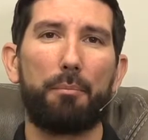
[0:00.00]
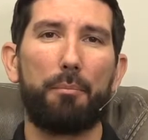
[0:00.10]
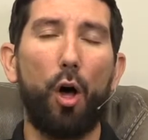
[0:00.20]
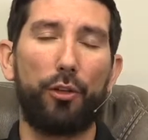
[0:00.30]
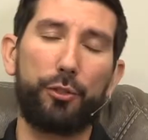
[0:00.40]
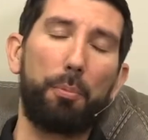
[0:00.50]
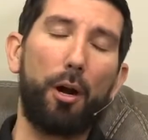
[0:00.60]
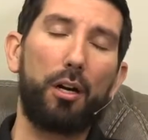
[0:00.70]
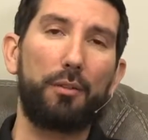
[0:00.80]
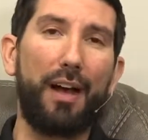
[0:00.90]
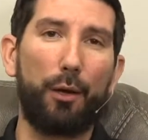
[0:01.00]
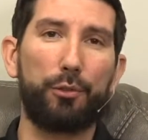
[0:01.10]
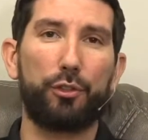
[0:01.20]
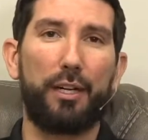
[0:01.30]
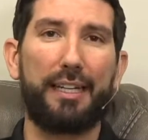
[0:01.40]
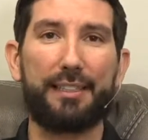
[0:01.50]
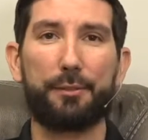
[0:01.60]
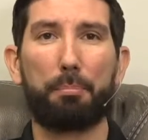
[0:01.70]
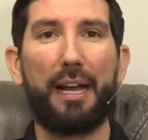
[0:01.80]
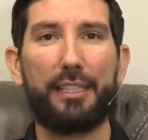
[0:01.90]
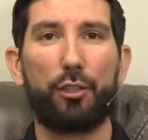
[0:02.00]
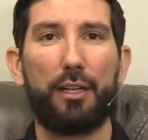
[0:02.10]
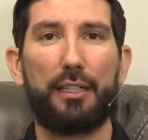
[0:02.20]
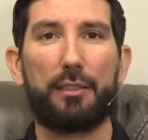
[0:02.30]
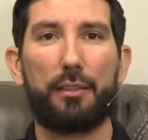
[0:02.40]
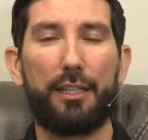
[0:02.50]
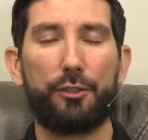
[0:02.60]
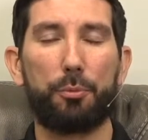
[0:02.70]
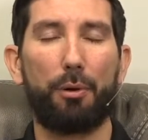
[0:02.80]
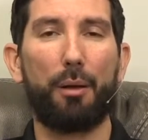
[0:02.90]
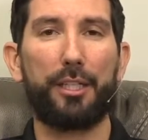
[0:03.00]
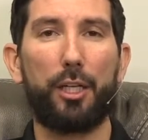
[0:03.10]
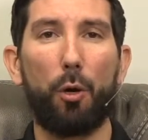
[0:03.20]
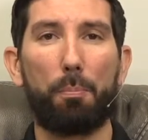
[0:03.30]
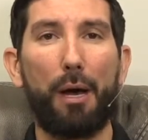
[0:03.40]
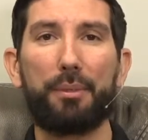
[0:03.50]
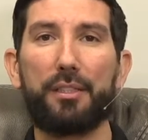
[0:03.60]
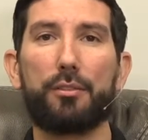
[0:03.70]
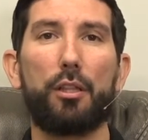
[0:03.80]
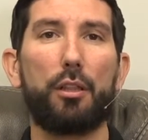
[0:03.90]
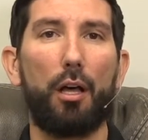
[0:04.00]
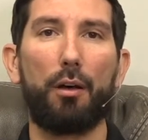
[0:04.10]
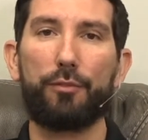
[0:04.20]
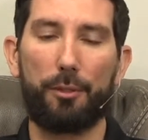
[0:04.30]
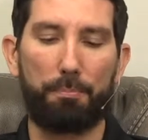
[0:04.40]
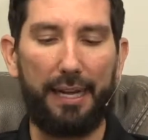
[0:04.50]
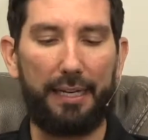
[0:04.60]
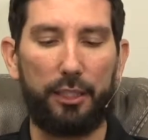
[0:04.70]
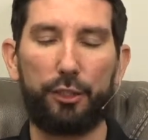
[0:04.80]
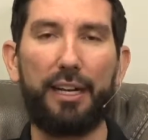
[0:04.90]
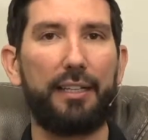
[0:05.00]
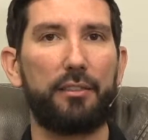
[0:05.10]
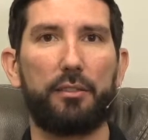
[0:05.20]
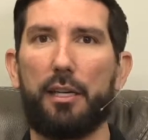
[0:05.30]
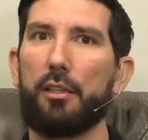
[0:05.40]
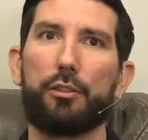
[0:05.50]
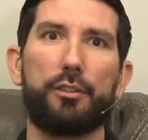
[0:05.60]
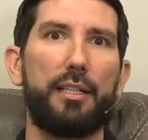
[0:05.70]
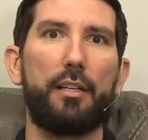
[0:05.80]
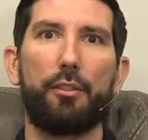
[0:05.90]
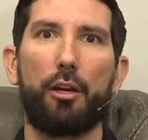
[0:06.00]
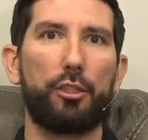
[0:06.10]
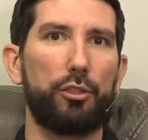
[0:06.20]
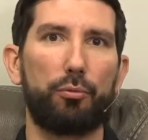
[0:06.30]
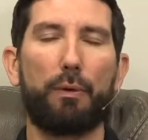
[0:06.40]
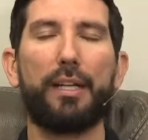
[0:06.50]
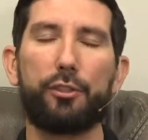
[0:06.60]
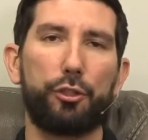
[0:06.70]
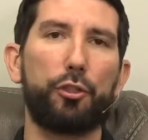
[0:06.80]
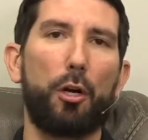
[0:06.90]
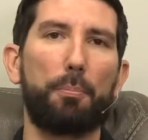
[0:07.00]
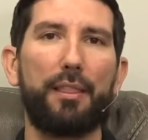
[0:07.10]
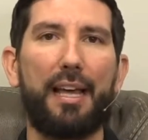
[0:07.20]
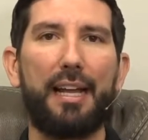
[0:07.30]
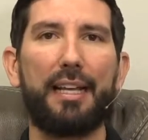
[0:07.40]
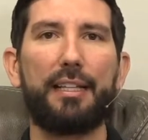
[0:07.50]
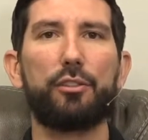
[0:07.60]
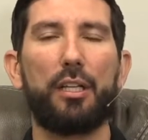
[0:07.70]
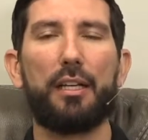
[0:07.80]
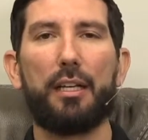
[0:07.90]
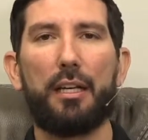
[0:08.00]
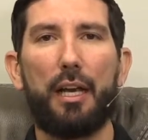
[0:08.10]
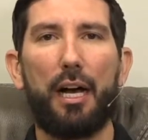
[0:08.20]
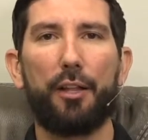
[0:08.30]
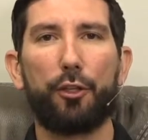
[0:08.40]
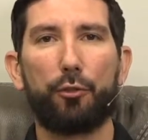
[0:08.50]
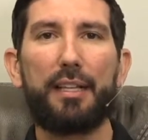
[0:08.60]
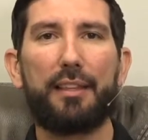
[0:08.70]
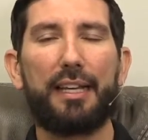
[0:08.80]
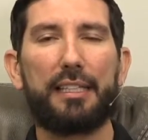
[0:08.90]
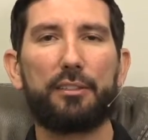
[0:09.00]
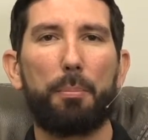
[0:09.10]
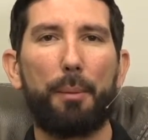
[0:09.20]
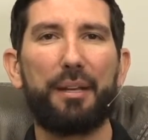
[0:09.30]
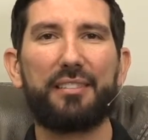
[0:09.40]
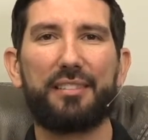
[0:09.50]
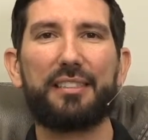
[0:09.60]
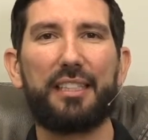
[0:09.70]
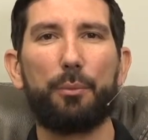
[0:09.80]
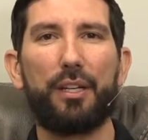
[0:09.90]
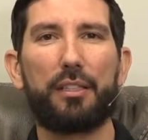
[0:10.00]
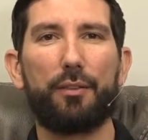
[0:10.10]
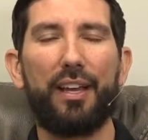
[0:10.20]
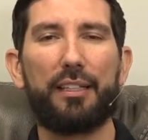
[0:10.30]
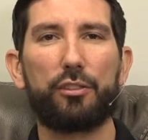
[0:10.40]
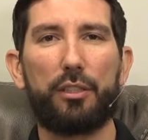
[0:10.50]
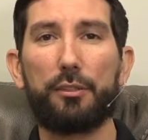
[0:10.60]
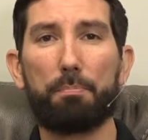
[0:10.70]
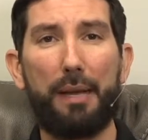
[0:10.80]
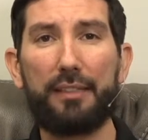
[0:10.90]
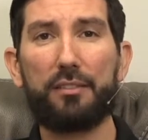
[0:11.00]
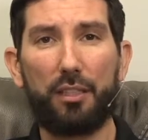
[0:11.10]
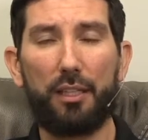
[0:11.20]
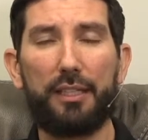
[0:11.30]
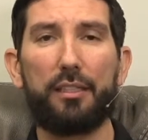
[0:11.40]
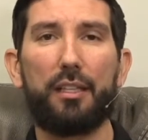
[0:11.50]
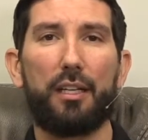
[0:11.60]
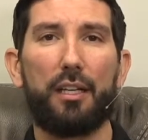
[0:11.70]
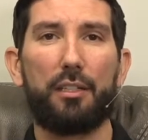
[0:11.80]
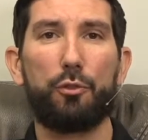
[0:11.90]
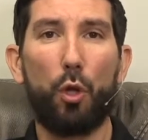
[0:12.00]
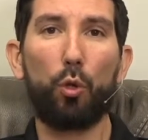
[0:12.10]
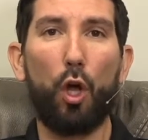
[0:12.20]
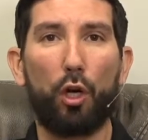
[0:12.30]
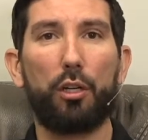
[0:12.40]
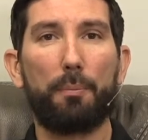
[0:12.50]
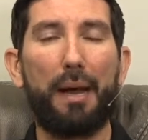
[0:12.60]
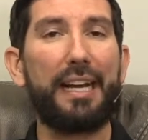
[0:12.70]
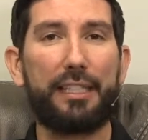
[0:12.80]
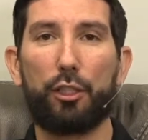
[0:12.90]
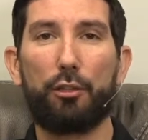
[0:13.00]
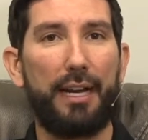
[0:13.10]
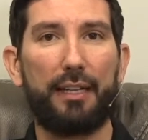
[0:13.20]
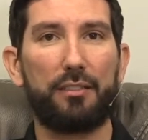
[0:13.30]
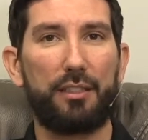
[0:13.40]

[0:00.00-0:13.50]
Also part of house training is bite training. As you probably know, puppies love to bite on your hands and their teeth are just razor sharp at that age. The great thing is a puppy at 16 weeks of age is basically no longer biting your hands.